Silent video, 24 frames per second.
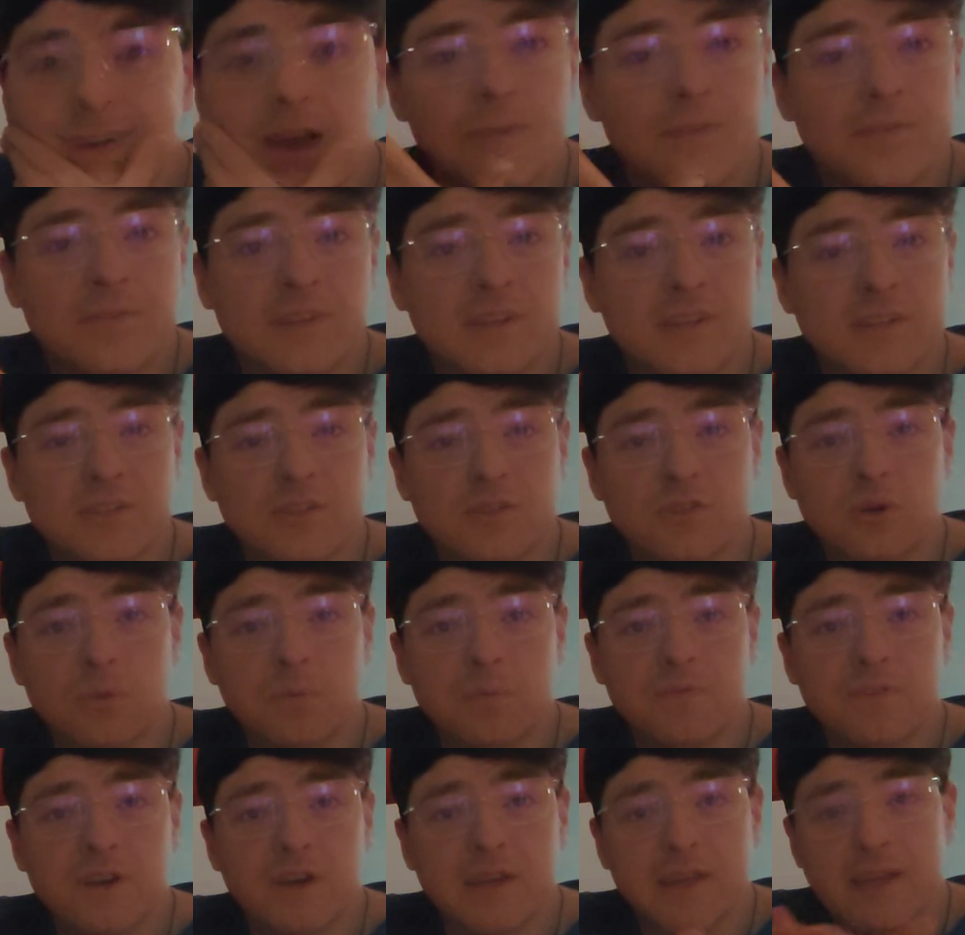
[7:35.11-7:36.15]
I haven't finished a
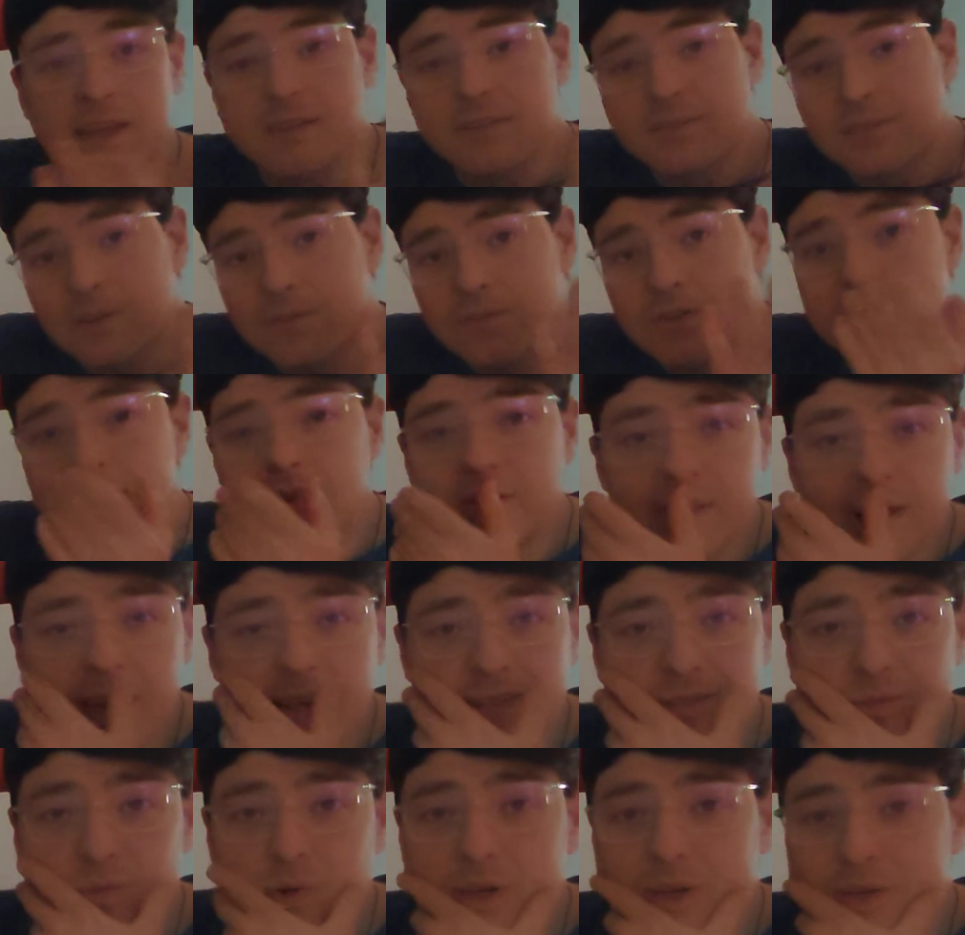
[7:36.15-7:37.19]
Shopify yet, so I've got to do
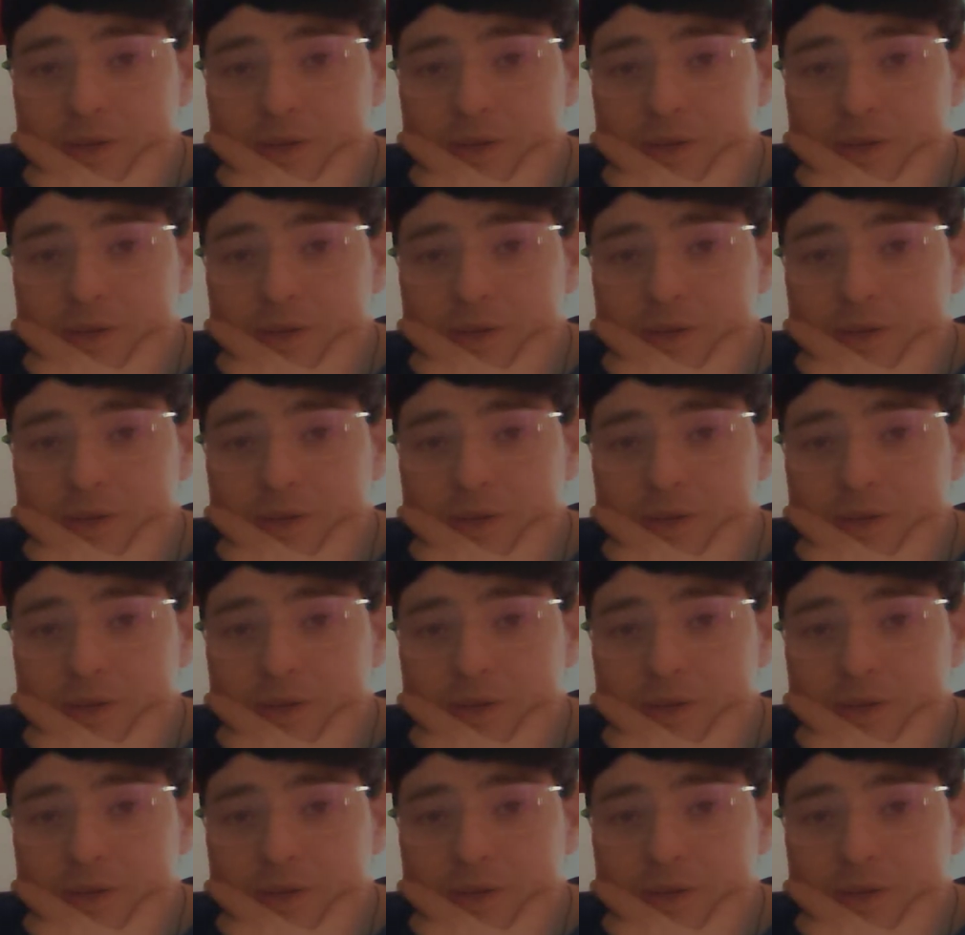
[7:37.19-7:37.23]
that as